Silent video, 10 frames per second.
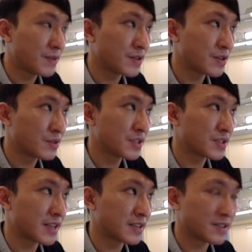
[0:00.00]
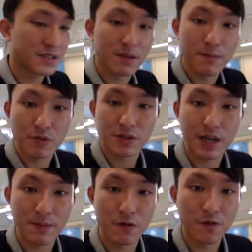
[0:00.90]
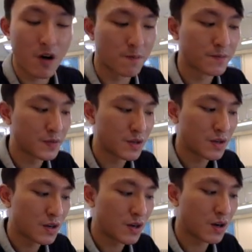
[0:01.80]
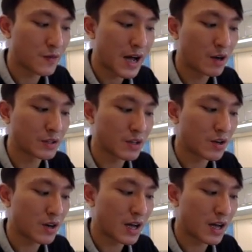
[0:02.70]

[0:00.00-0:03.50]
you notice that this is the most stable form of how the